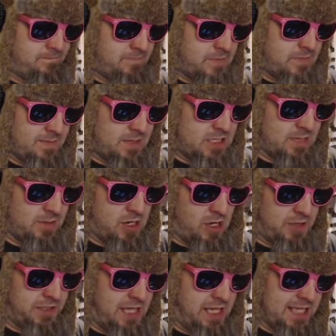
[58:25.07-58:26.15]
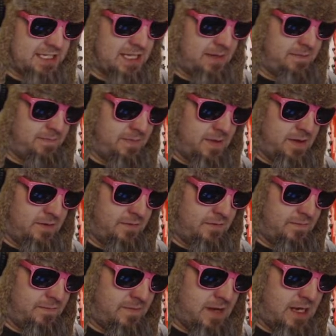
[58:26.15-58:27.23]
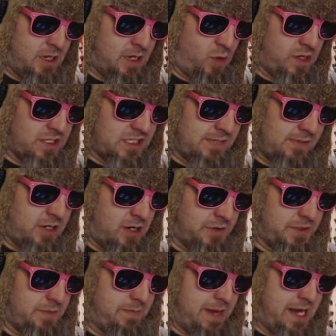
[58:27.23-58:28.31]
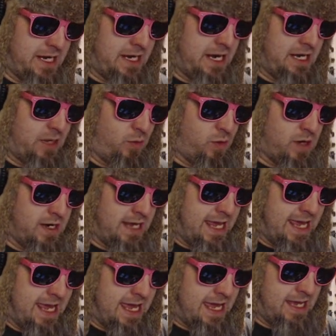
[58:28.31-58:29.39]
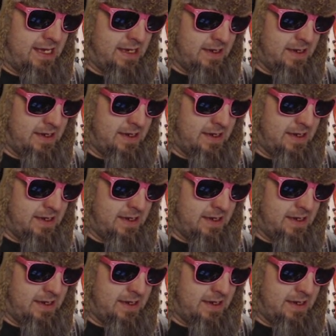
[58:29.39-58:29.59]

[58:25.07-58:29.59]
Some call it the SM91, some call it the Beta 91A.